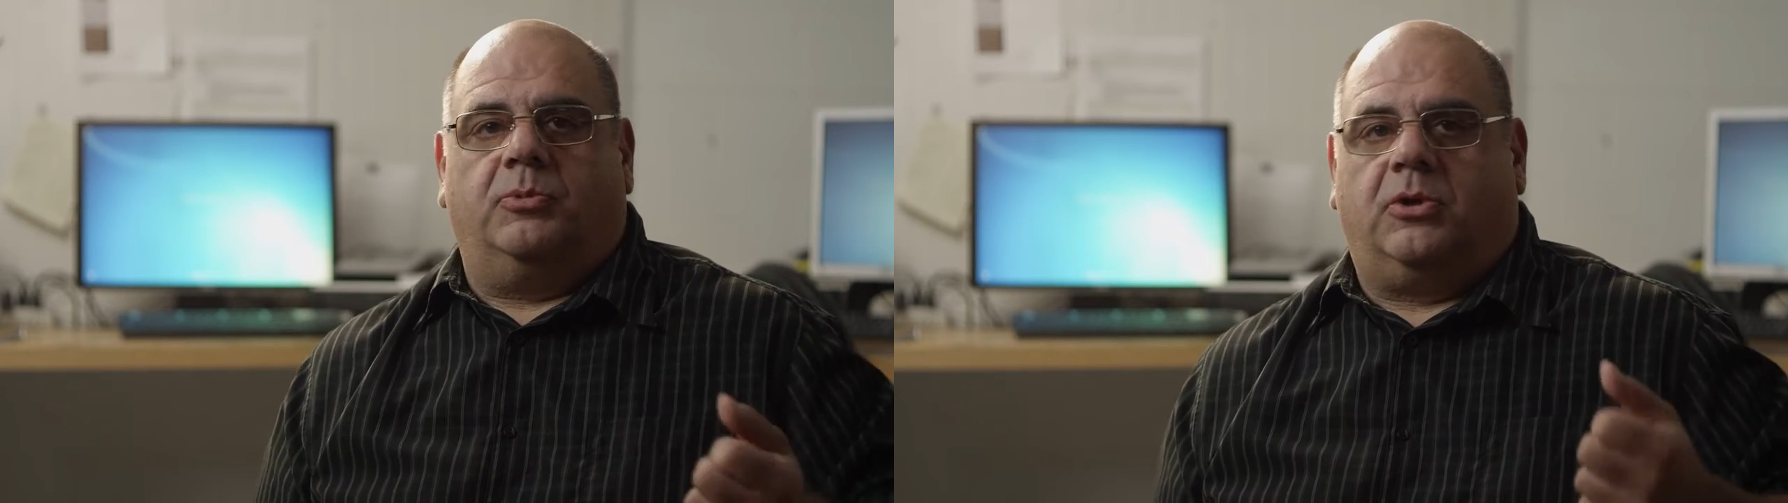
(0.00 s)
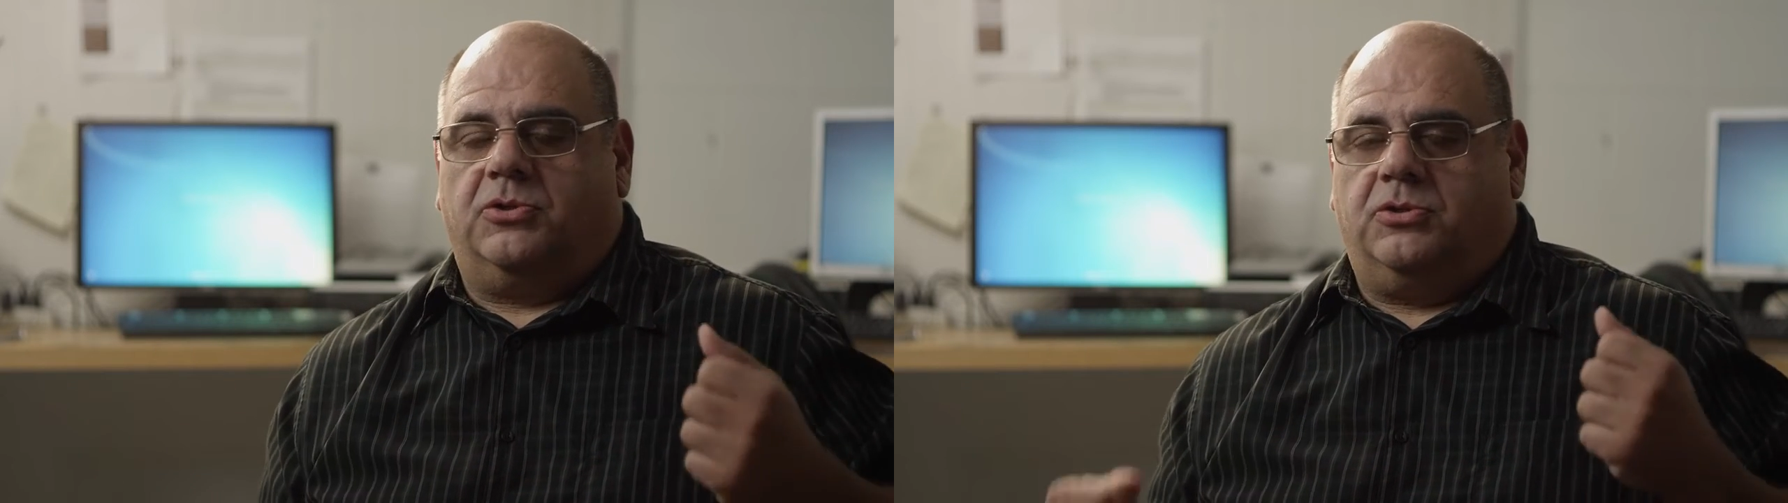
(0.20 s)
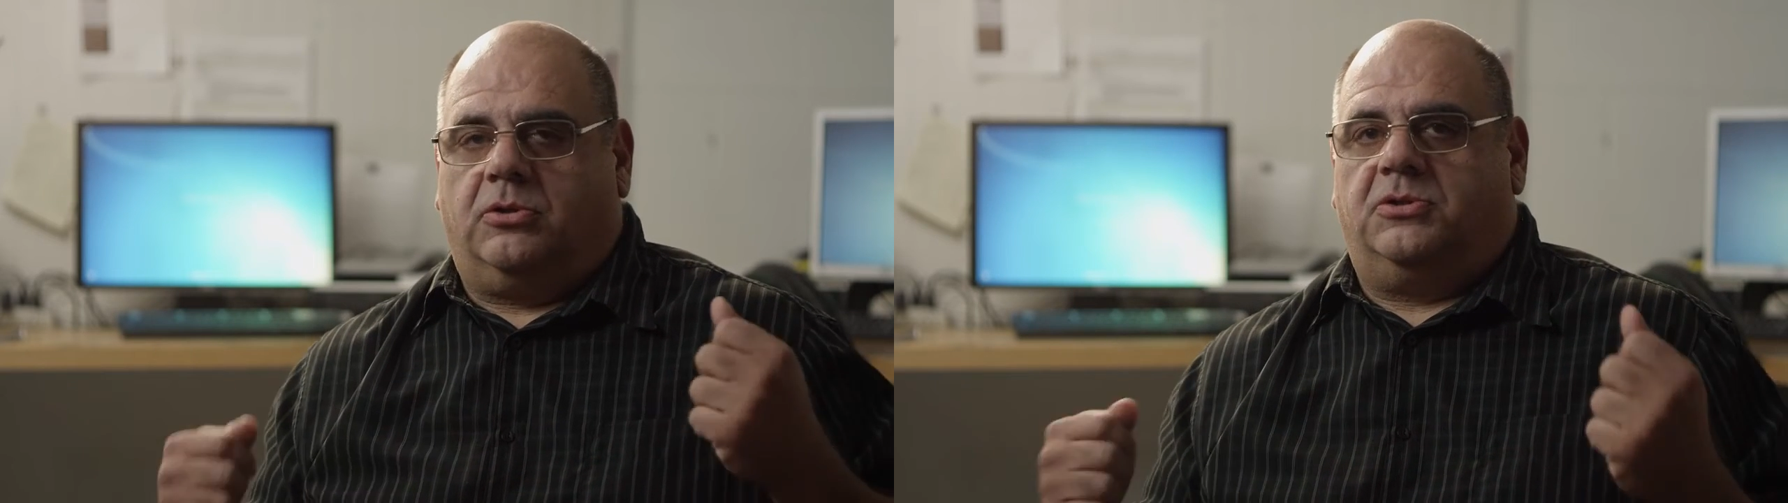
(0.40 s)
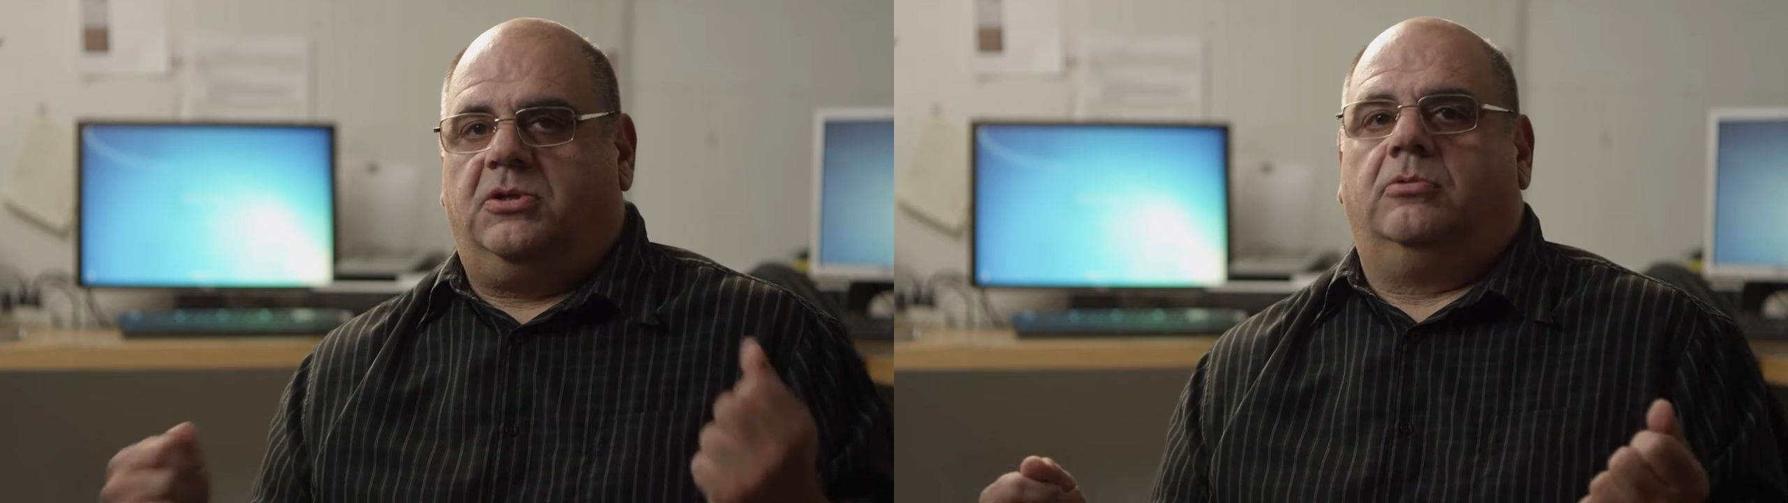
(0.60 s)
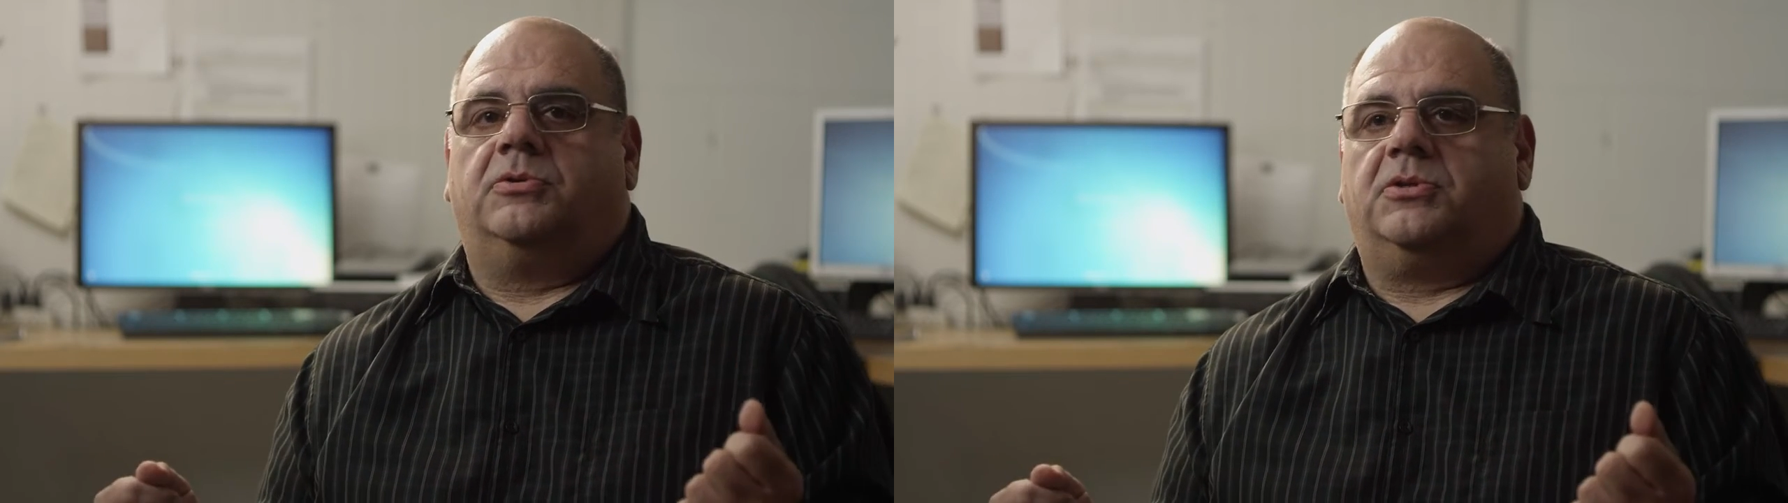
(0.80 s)
because you're
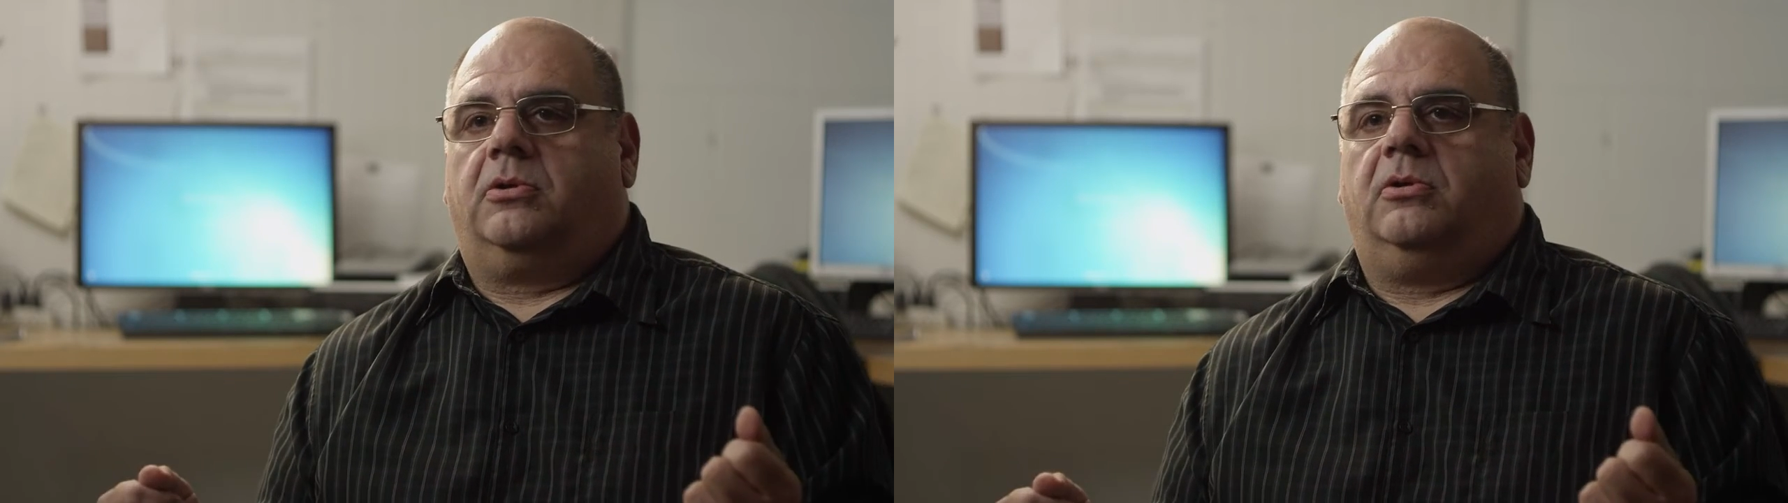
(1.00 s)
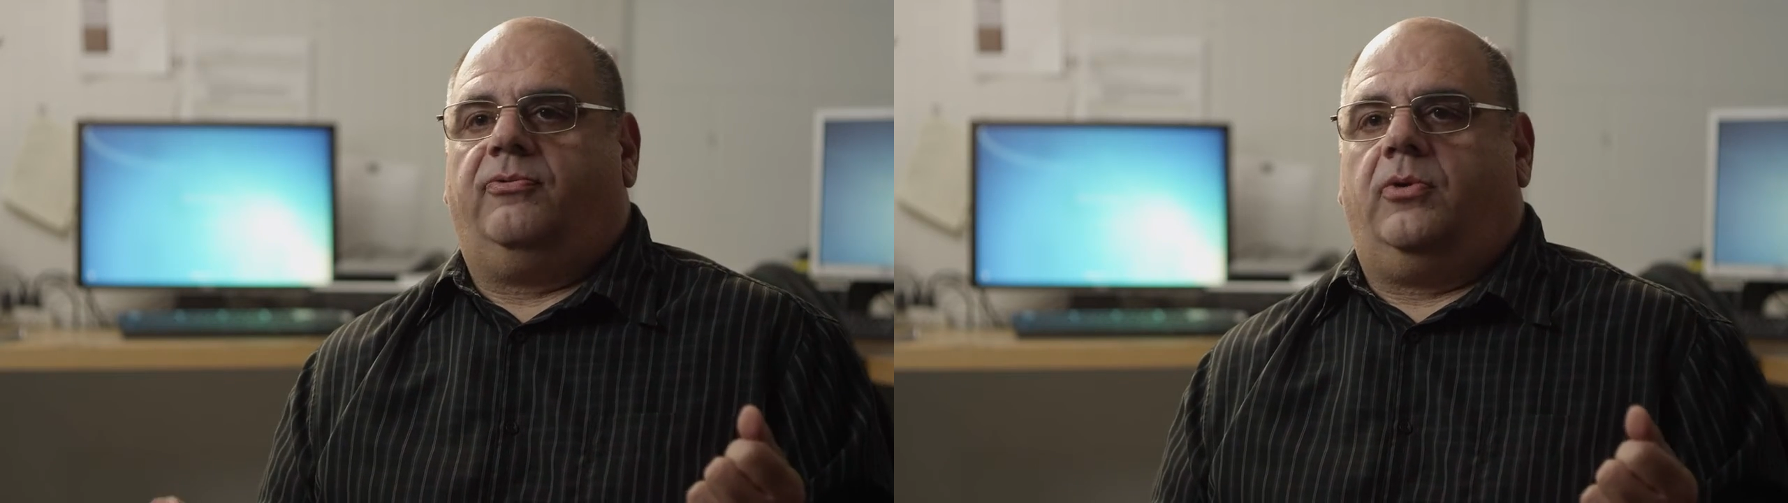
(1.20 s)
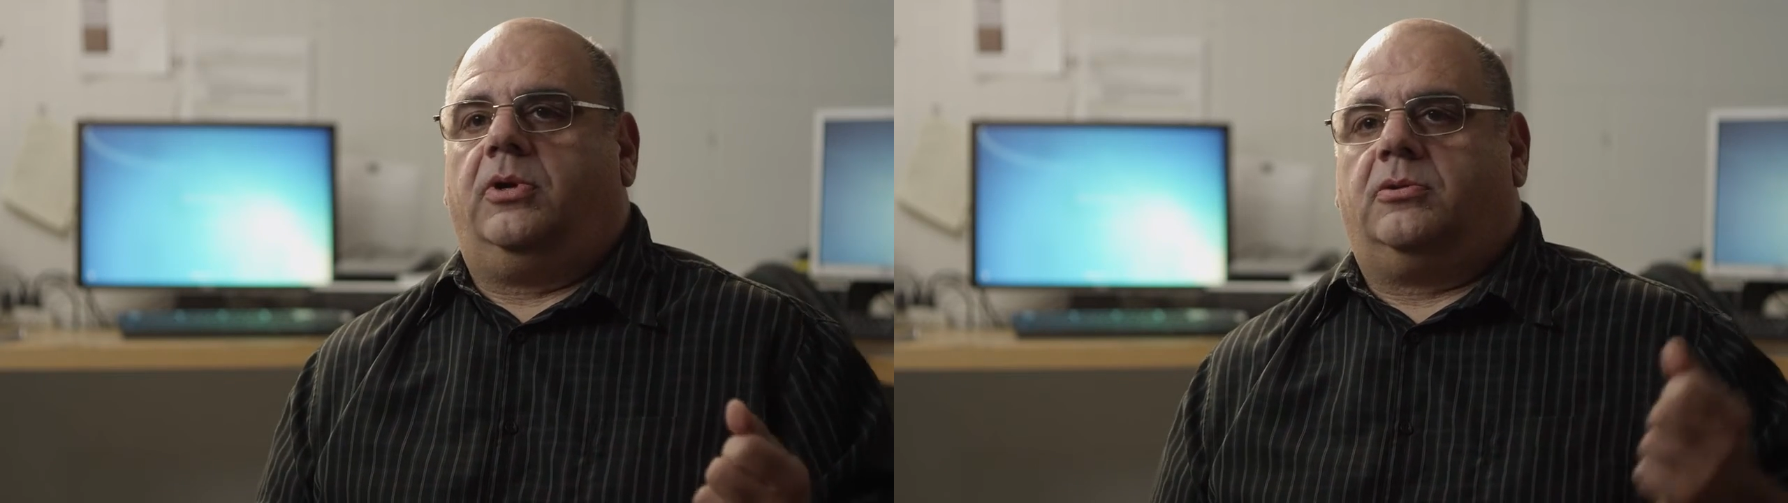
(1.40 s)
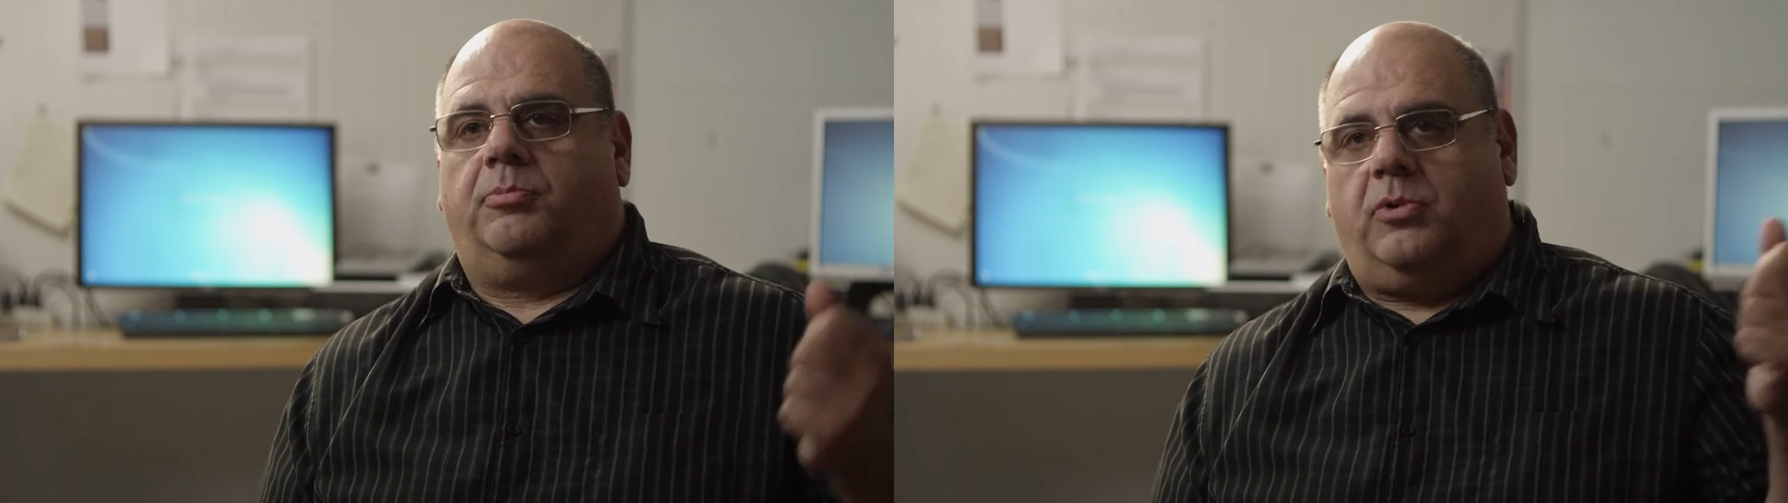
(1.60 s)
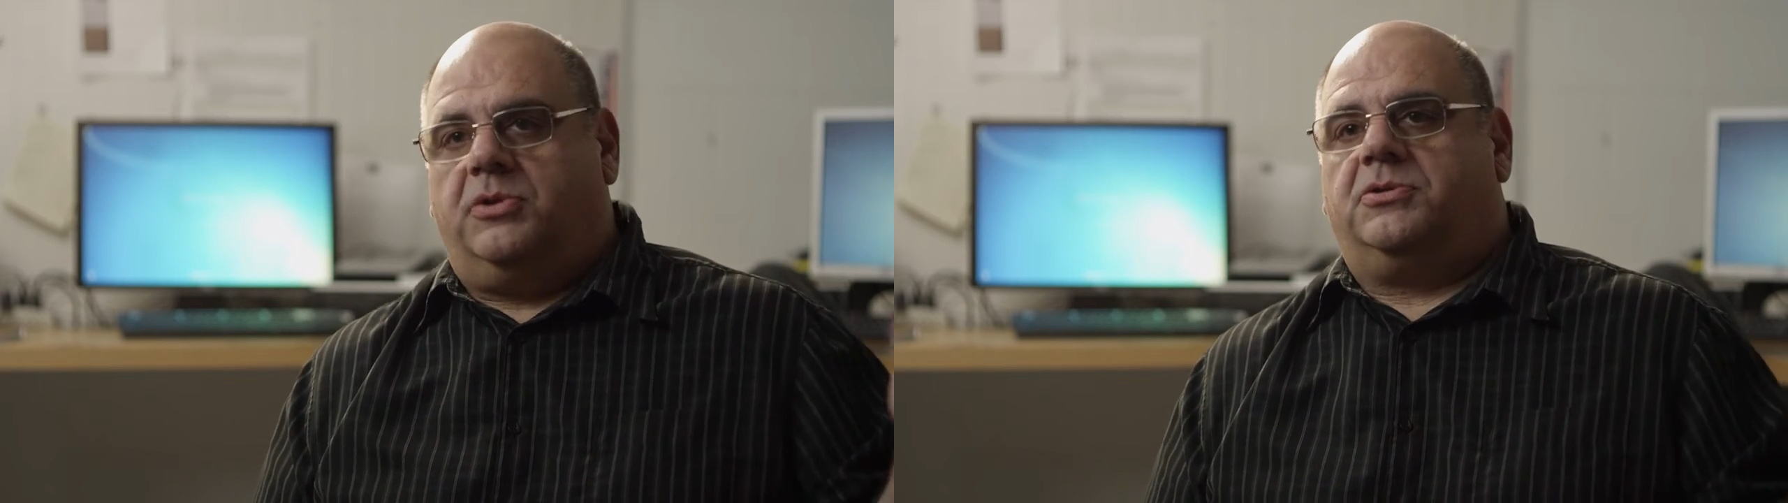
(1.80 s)
continuously going to fight the
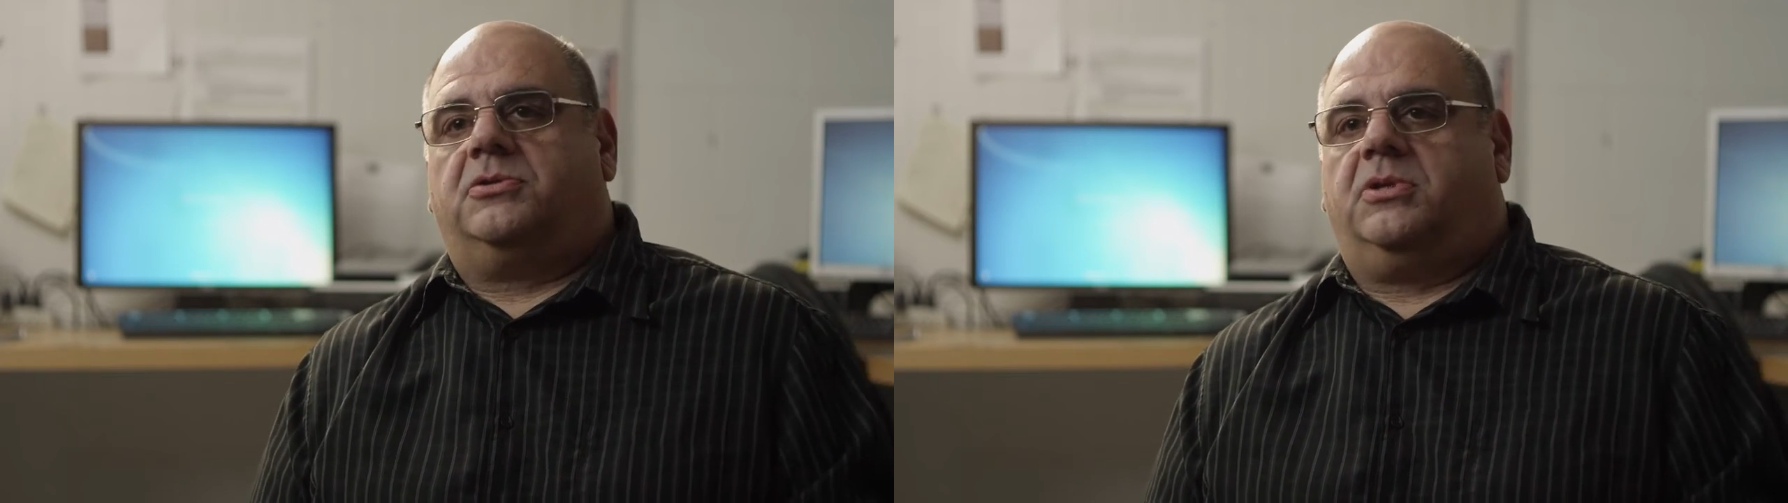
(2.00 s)
prices